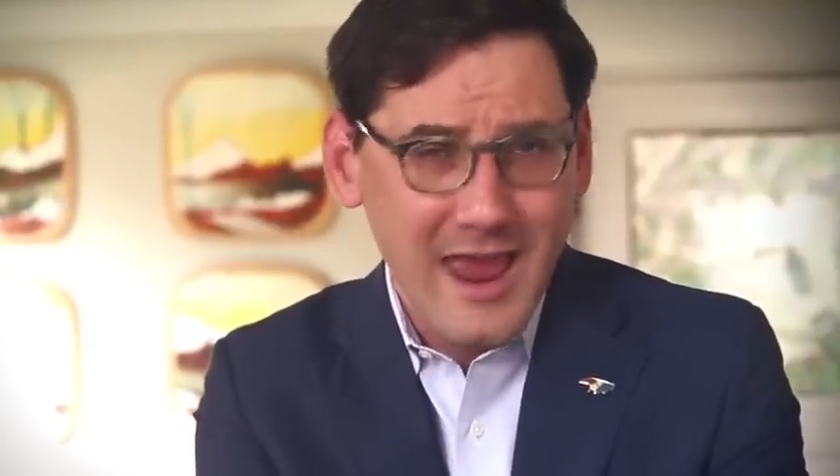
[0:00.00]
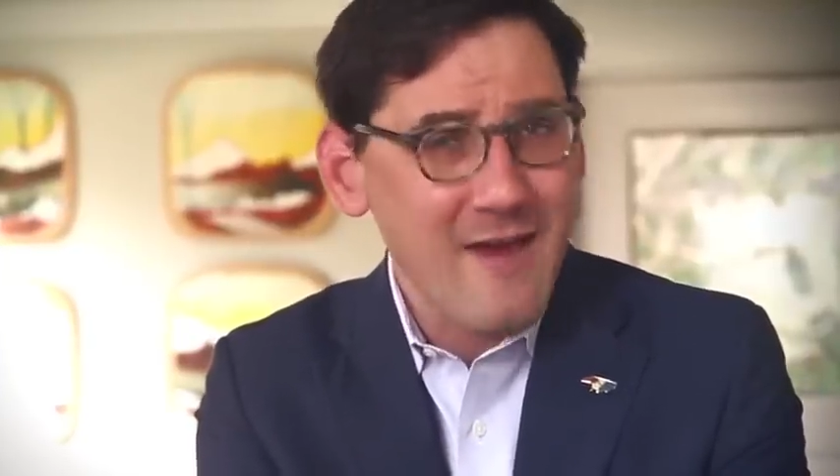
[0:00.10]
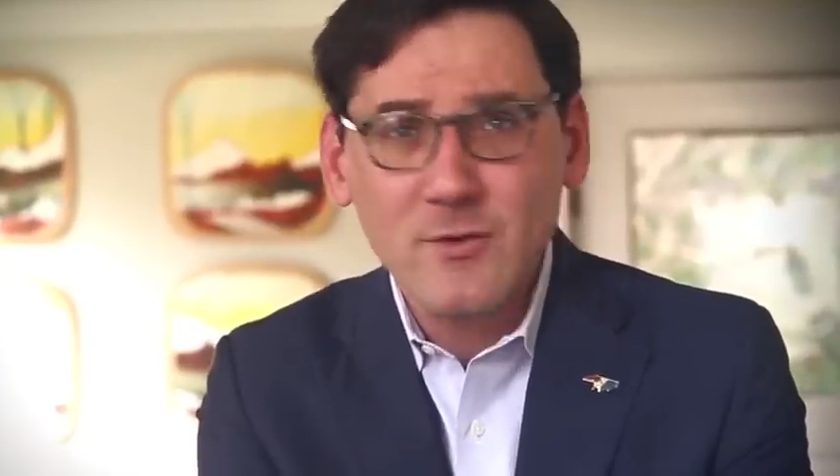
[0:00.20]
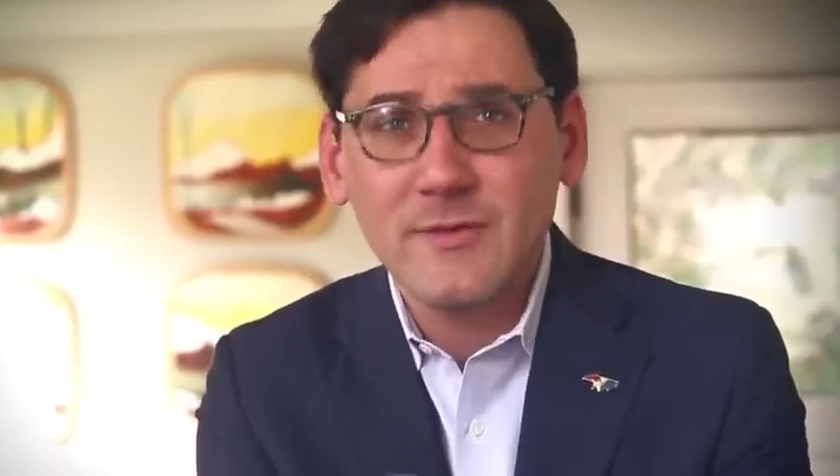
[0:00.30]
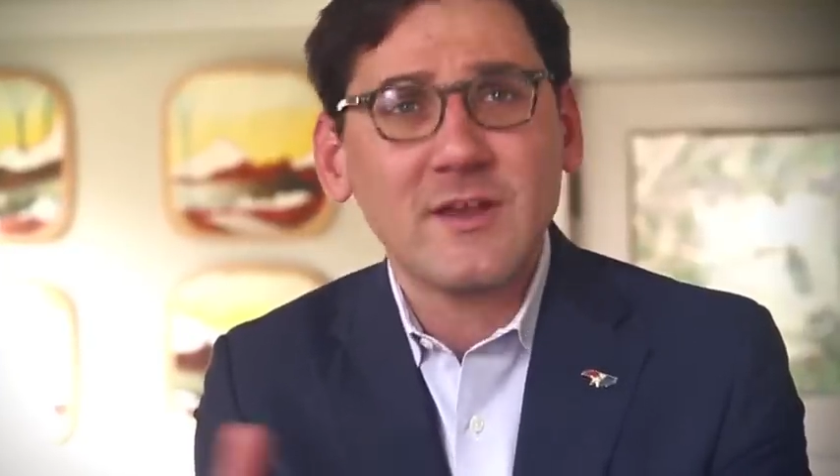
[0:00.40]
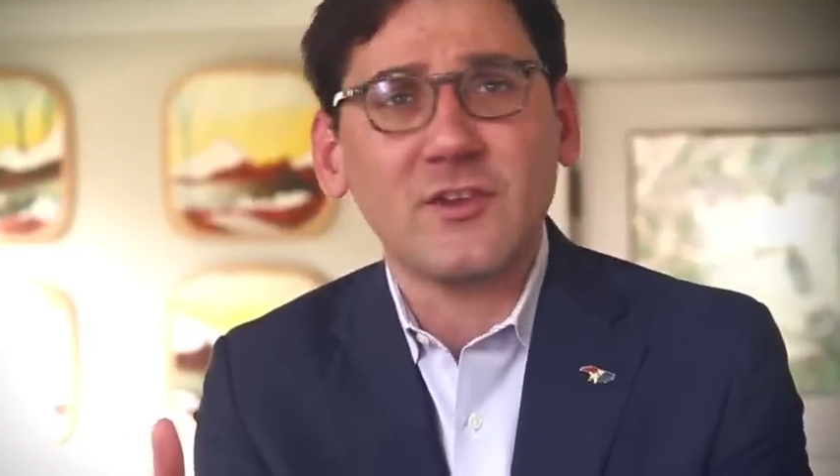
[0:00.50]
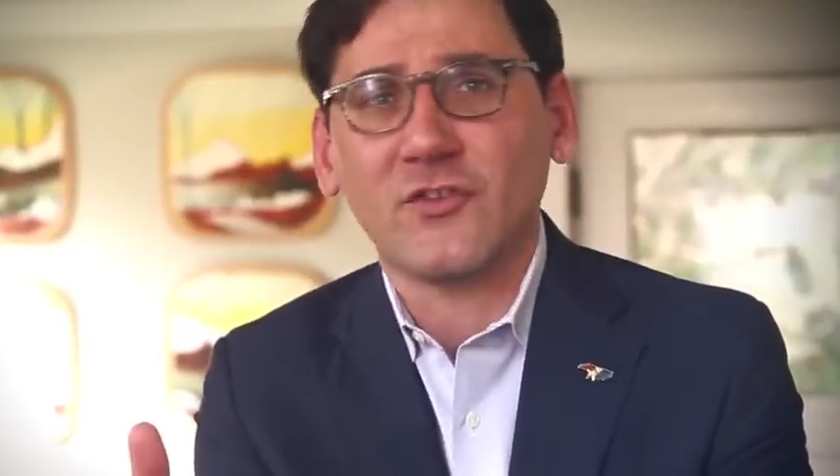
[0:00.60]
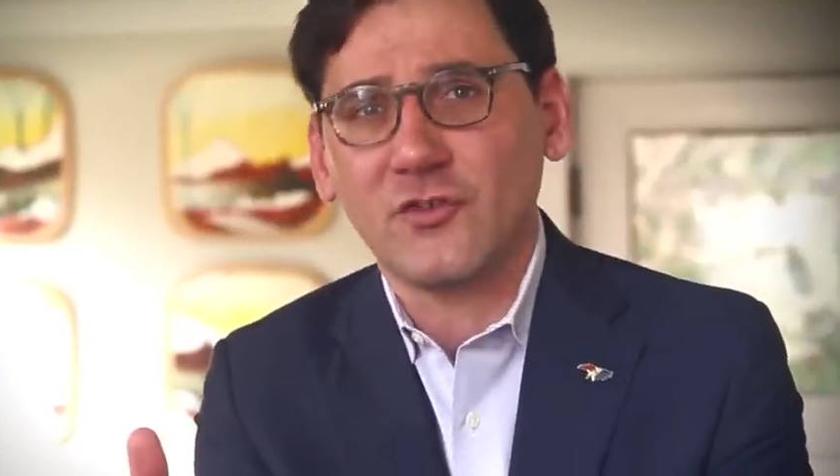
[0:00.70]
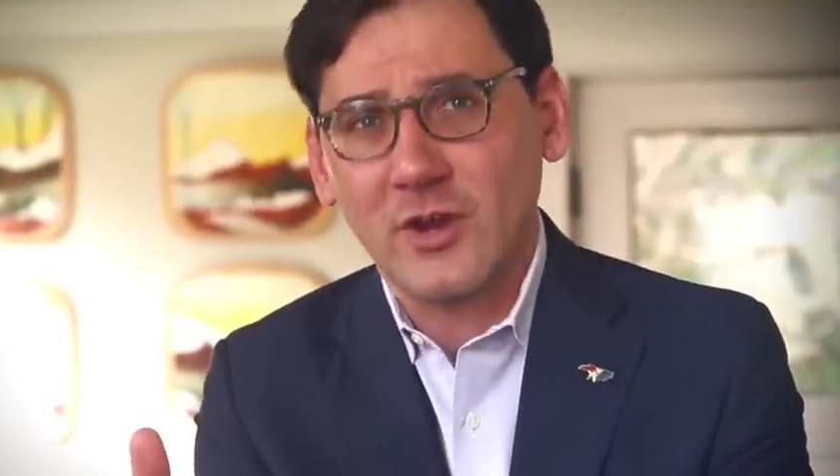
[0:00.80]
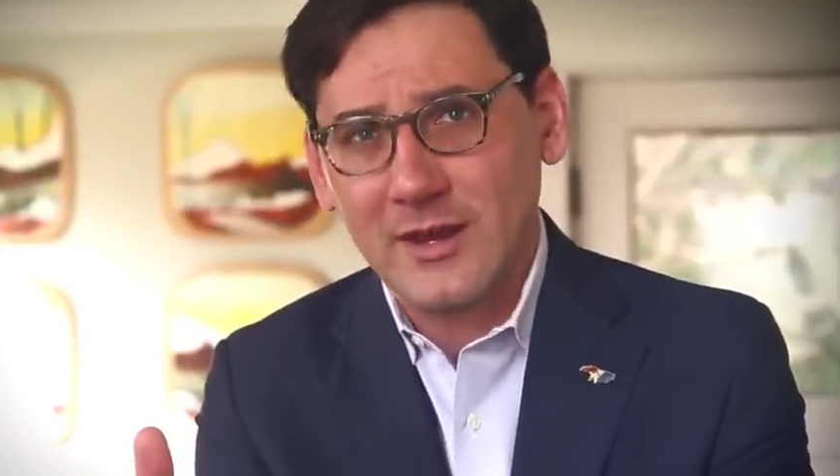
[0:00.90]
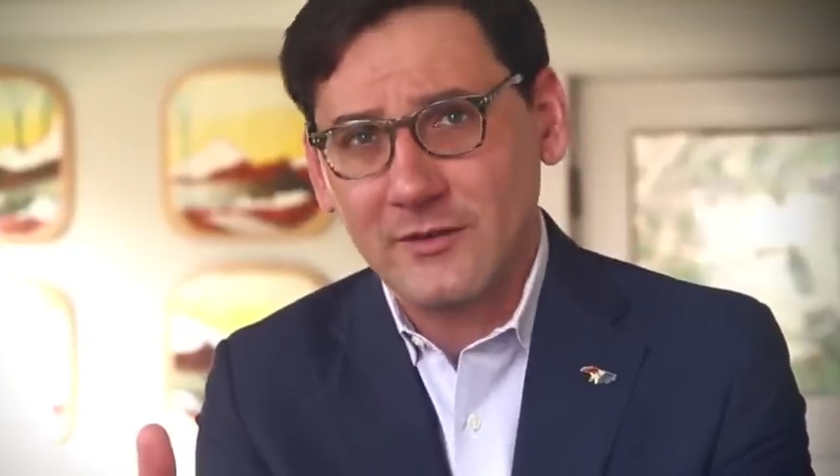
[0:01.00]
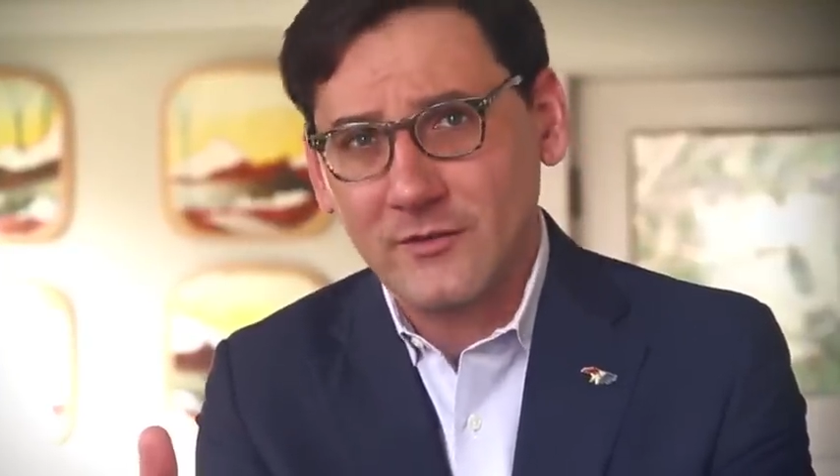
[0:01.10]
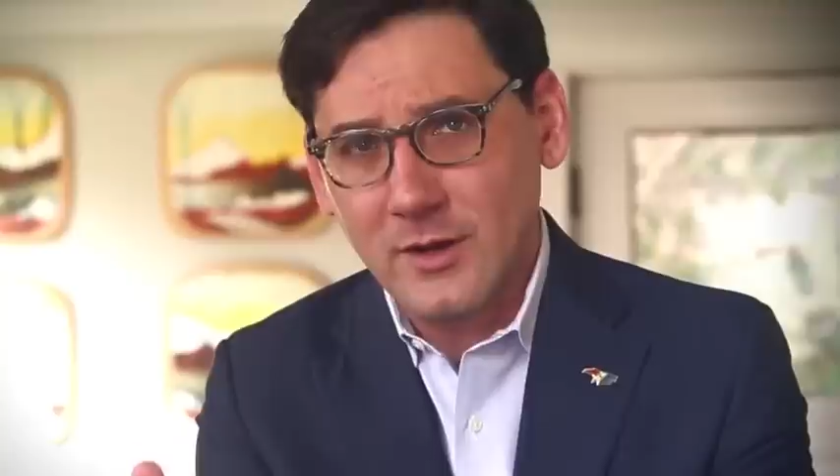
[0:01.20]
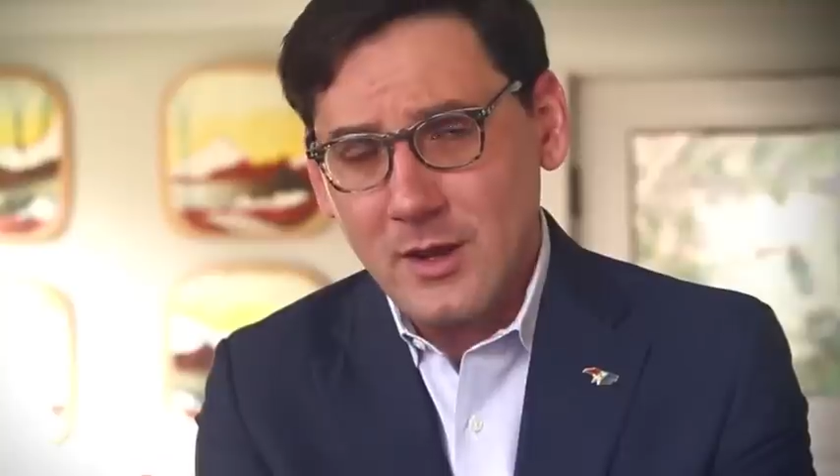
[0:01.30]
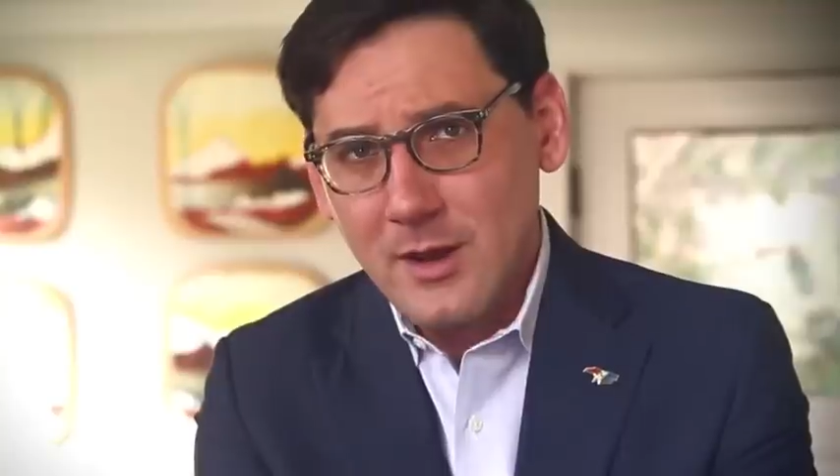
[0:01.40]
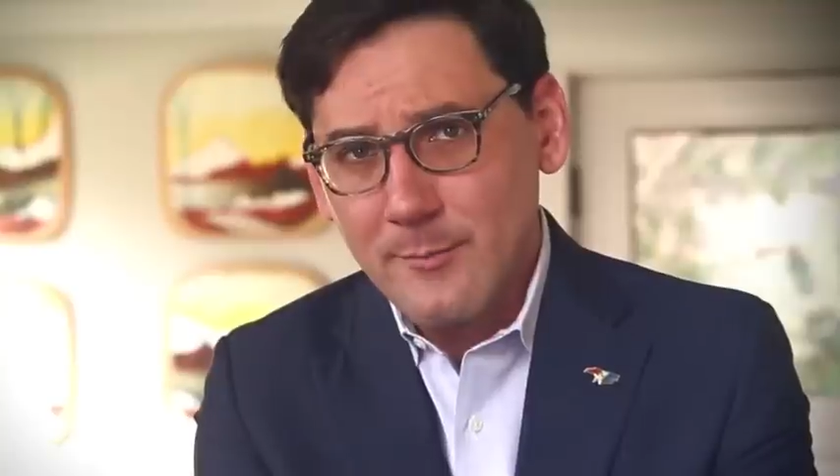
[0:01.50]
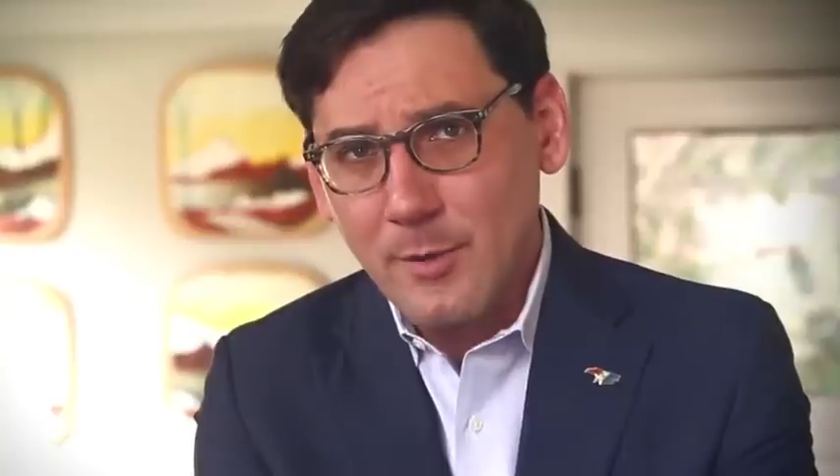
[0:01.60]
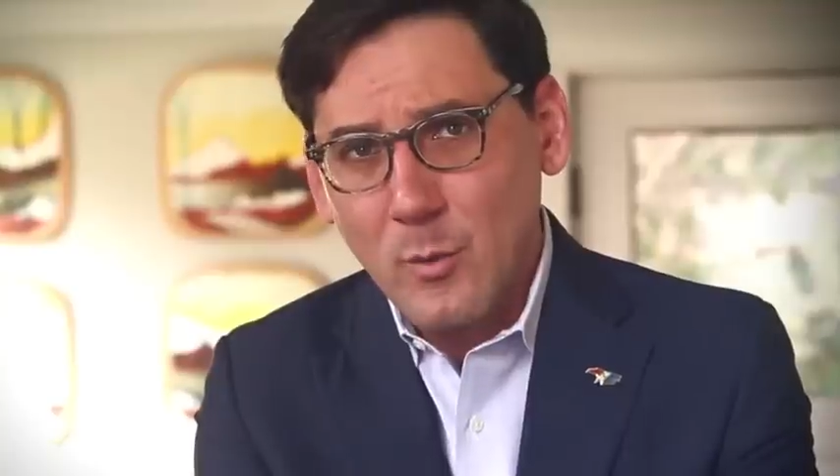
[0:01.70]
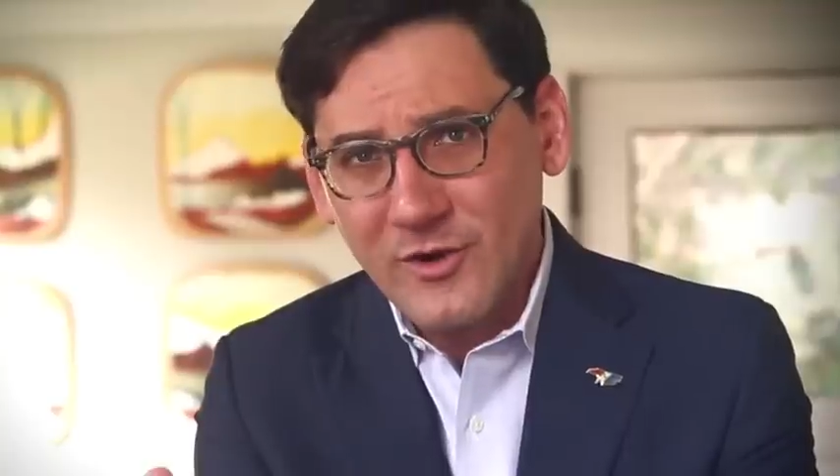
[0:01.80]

Everything has changed, but